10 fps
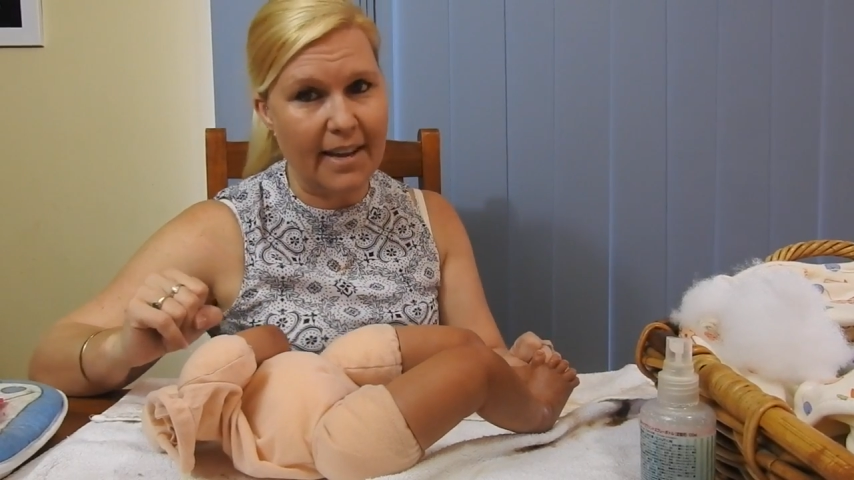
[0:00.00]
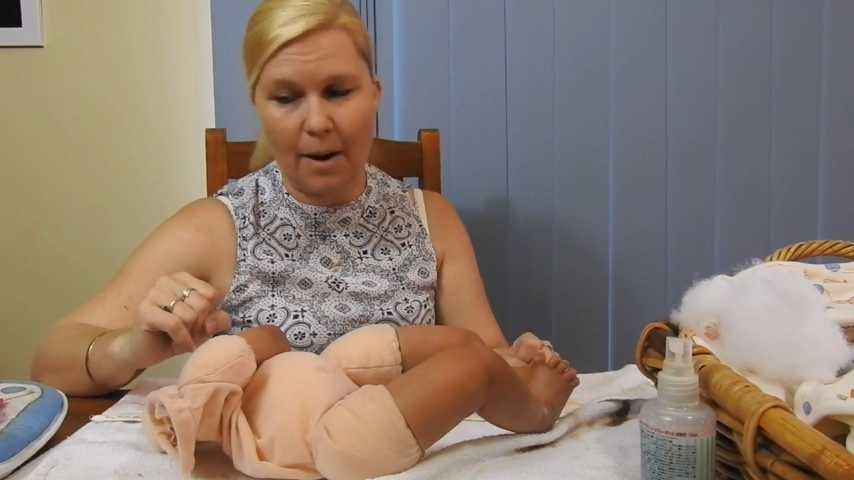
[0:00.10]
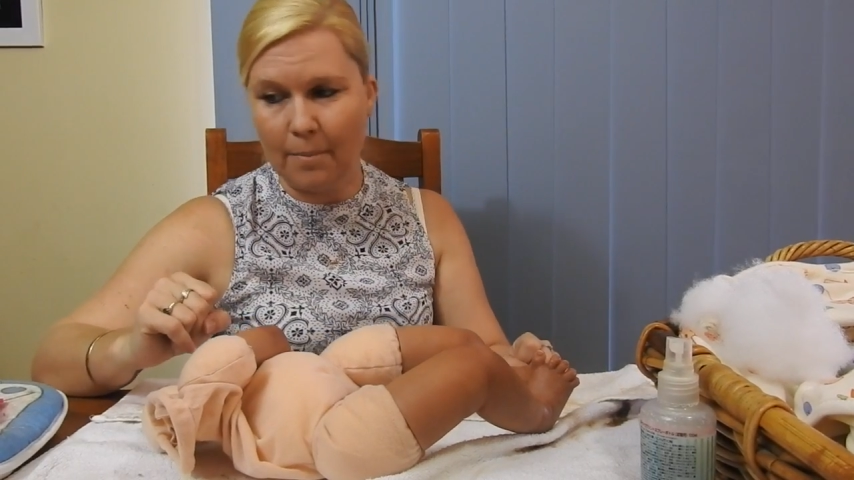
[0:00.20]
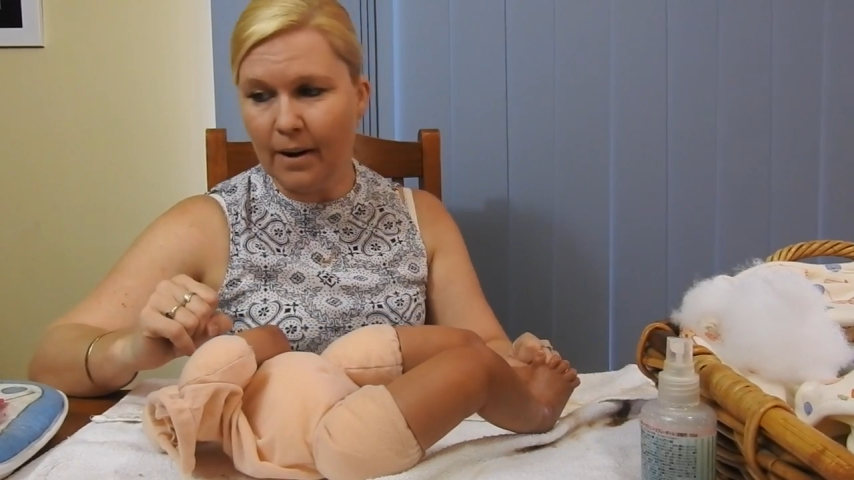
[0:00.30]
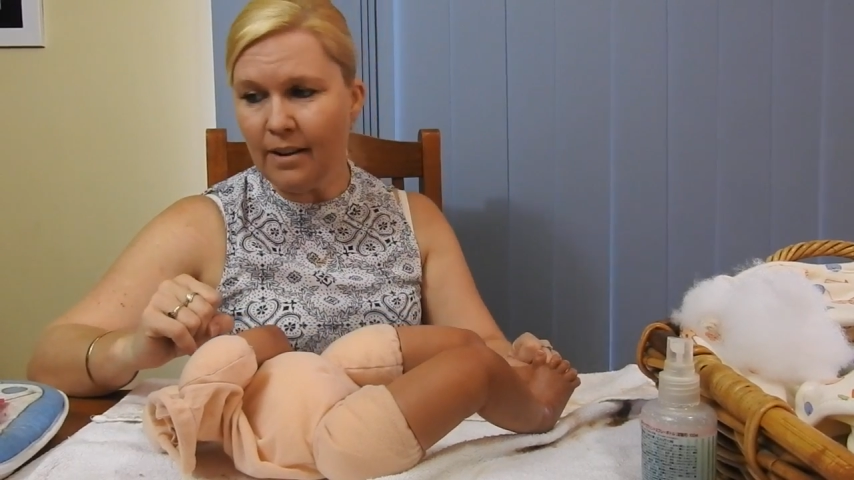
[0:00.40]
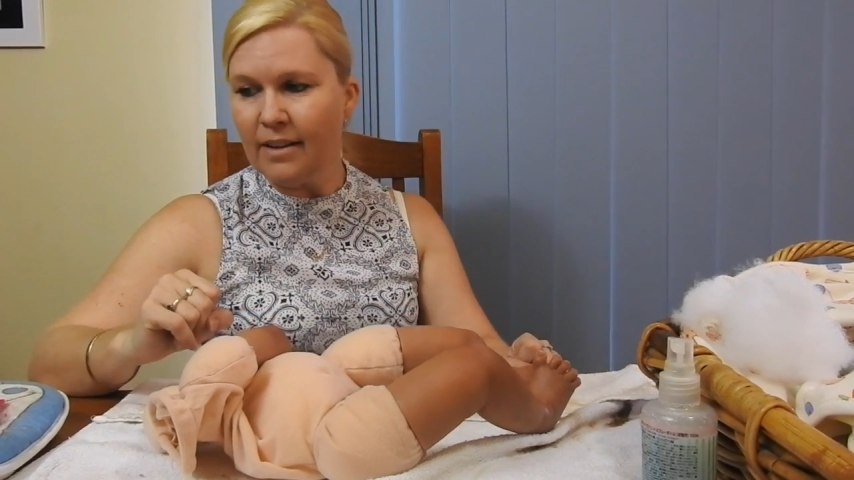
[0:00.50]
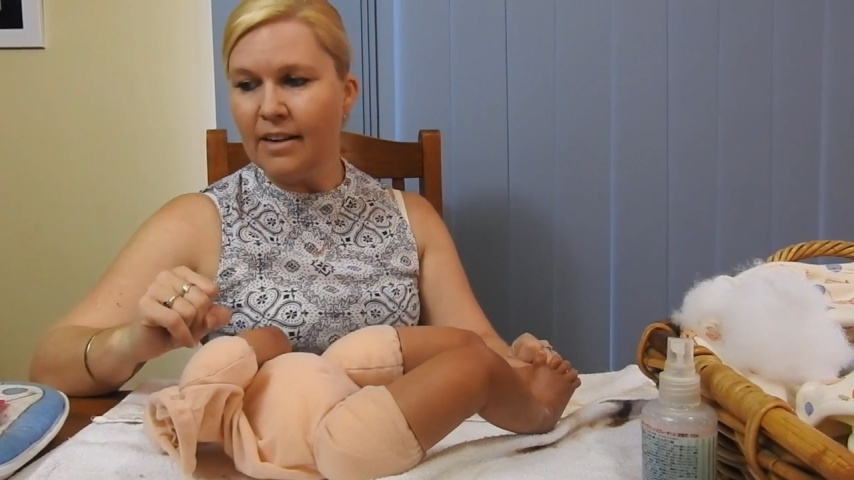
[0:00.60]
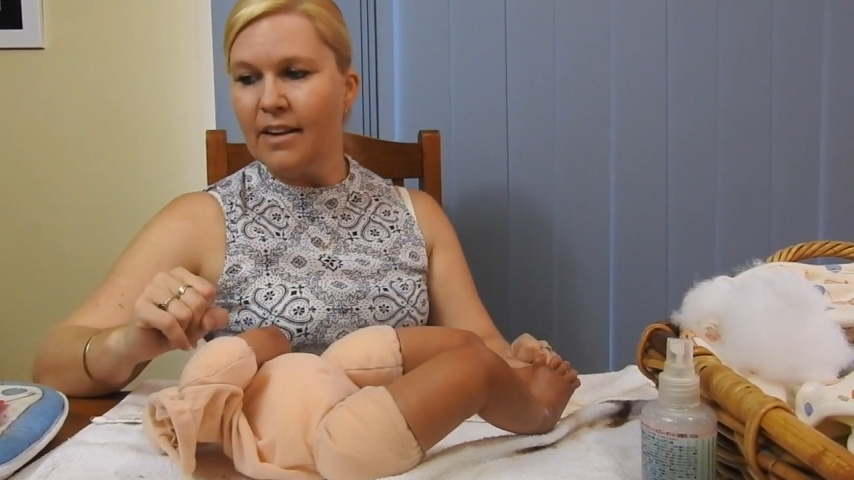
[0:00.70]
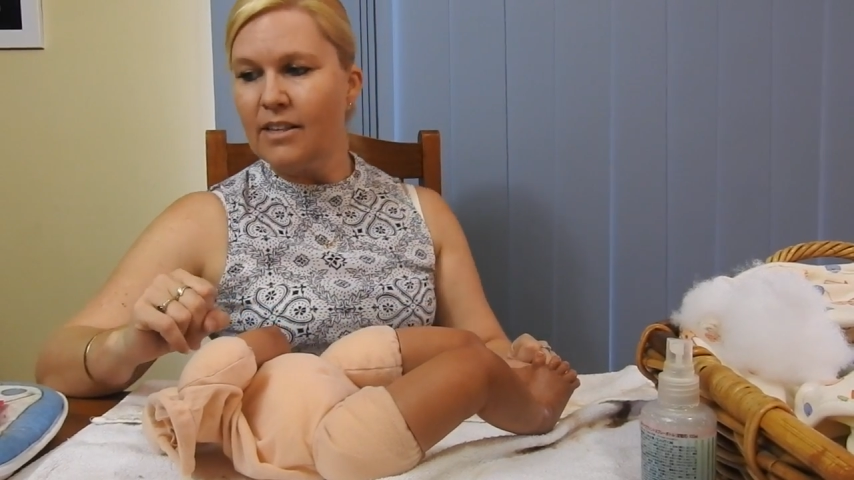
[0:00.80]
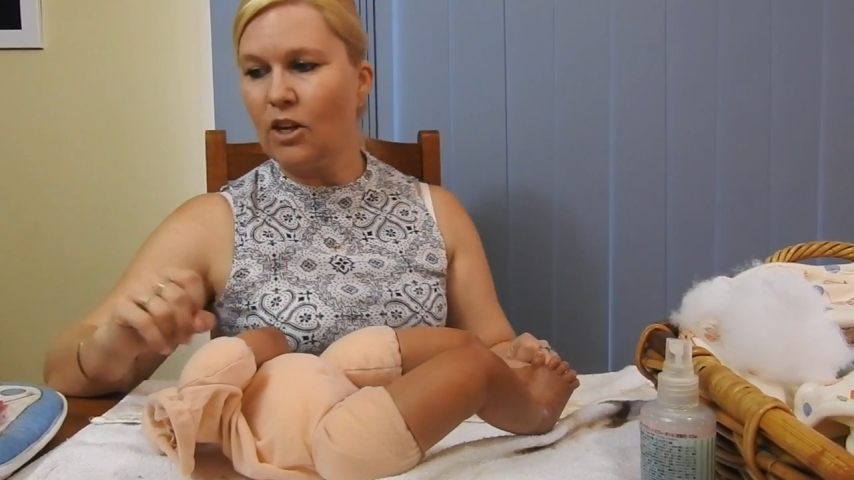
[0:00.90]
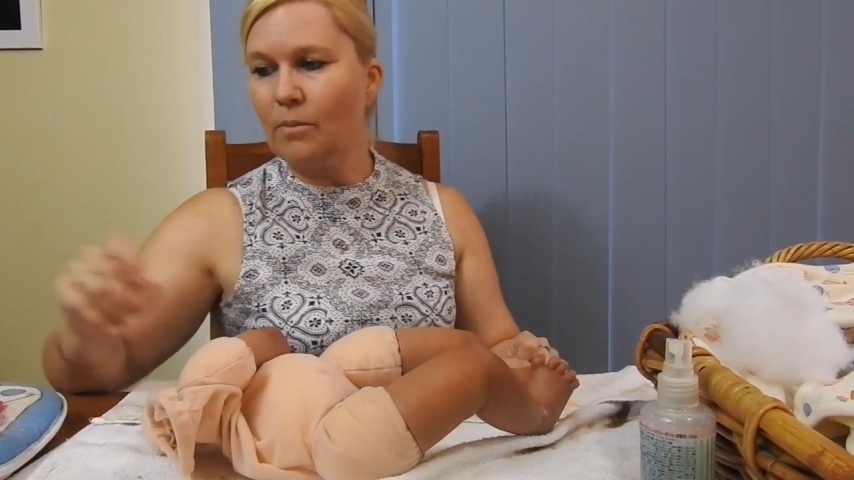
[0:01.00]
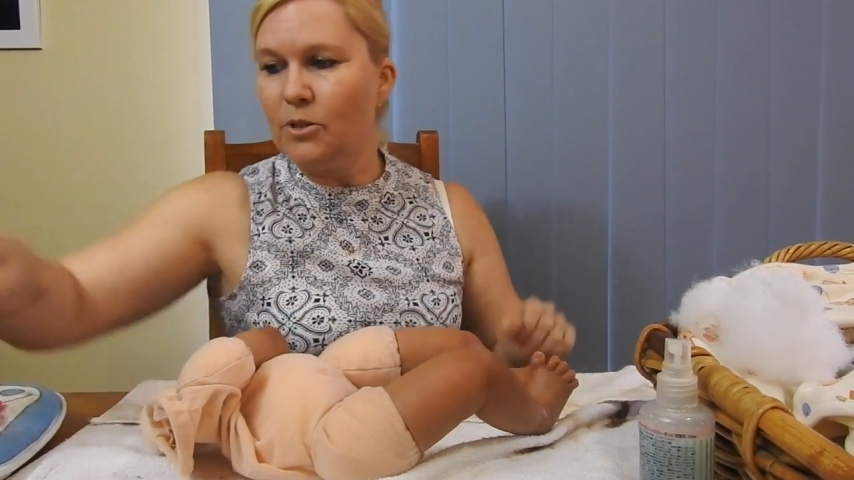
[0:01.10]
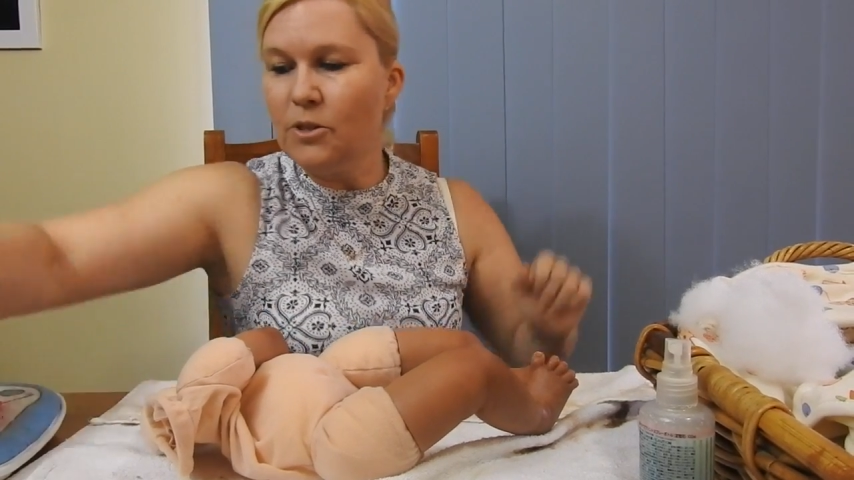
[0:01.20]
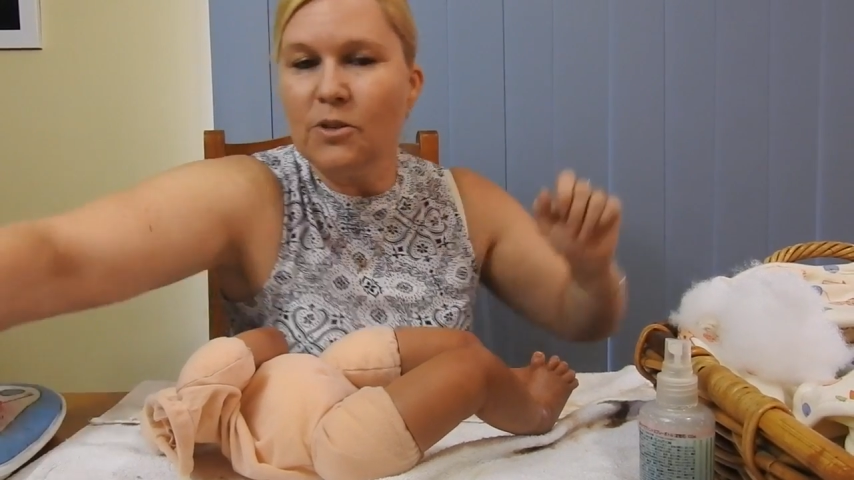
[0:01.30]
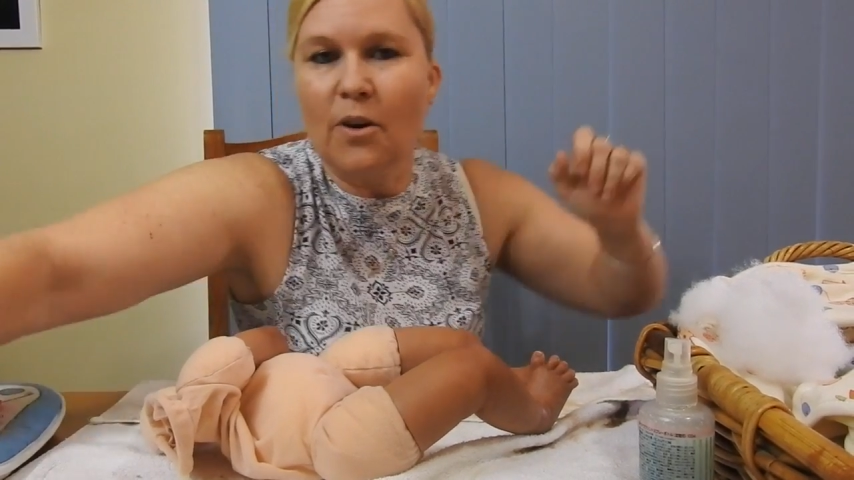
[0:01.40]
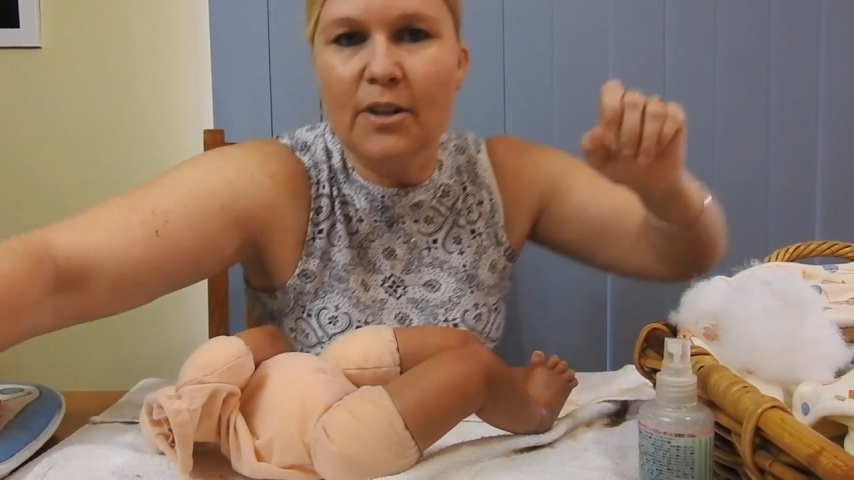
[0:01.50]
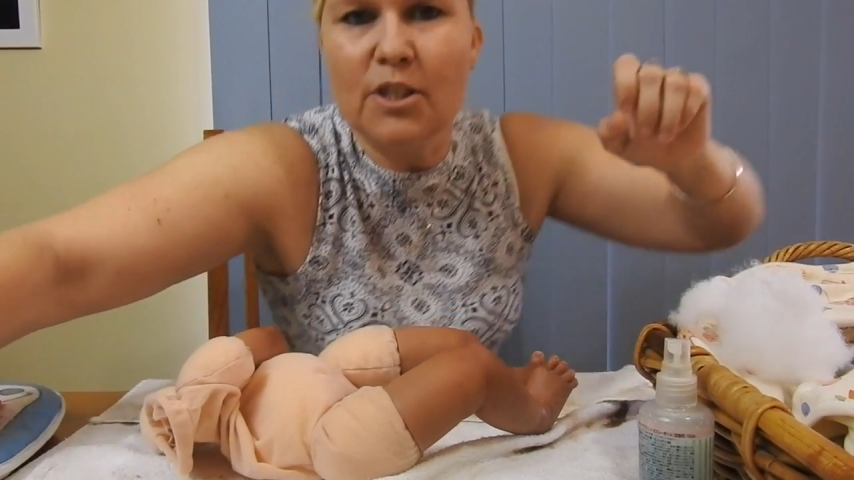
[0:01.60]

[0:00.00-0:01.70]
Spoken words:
camera, so I'm just going